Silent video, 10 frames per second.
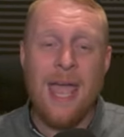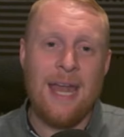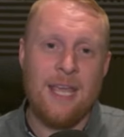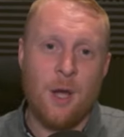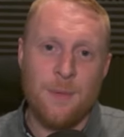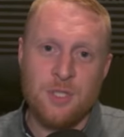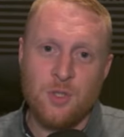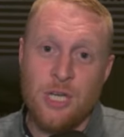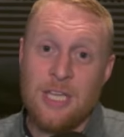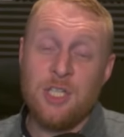any comments on
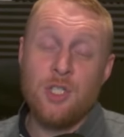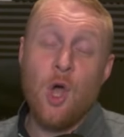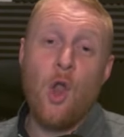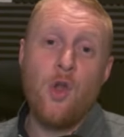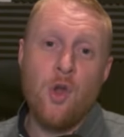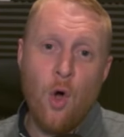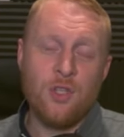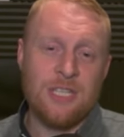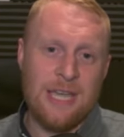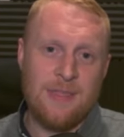changes that are
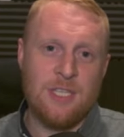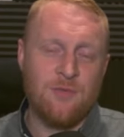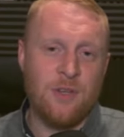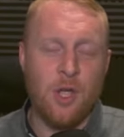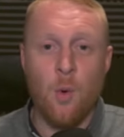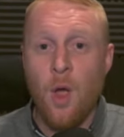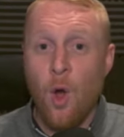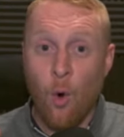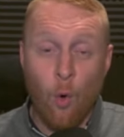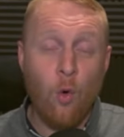not in this video
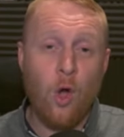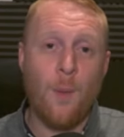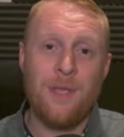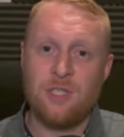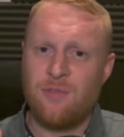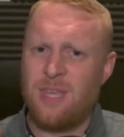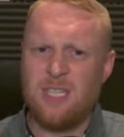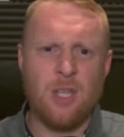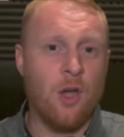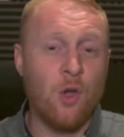or comments of things that are